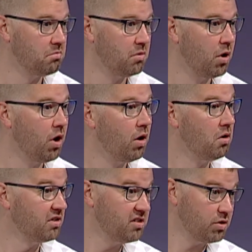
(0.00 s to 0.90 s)
Oh.
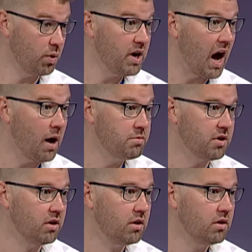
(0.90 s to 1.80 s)
So it's a great
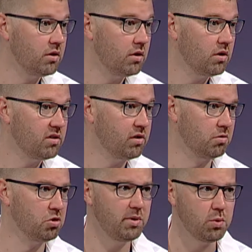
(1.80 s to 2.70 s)
option.
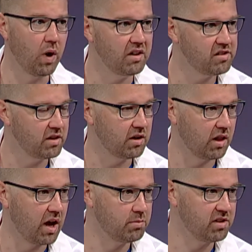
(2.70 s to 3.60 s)
So nobody wants to get
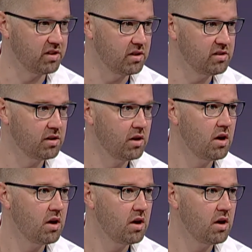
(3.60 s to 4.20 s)
Lyme disease.